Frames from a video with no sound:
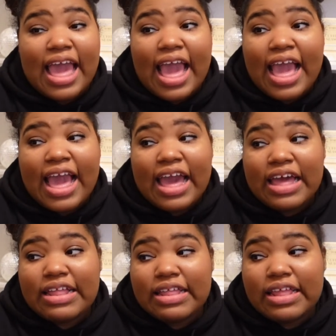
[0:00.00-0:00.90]

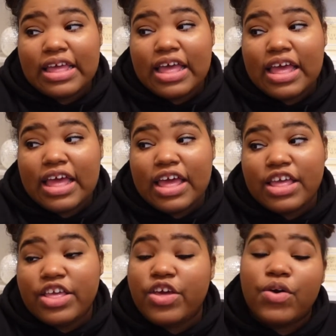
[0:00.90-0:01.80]
and
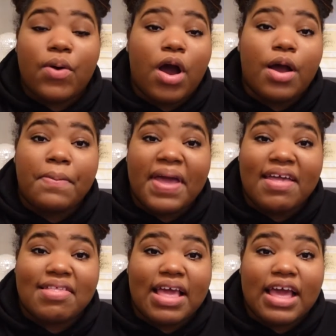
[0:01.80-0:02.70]
you are
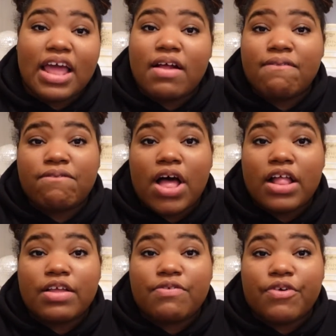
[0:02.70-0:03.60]
amazing, and I'm
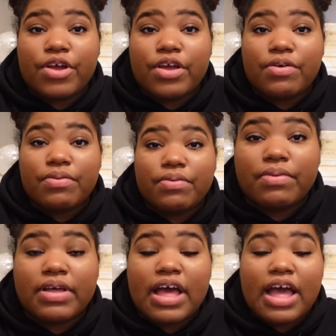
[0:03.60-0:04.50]
falling for you.
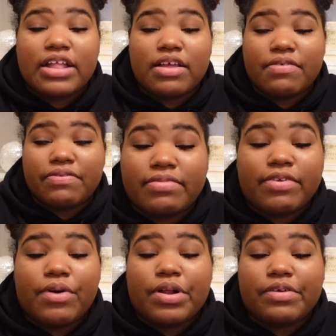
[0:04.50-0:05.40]
Kind of,
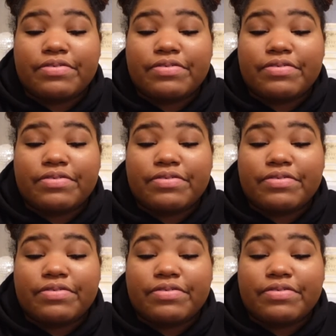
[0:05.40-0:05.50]
sort of,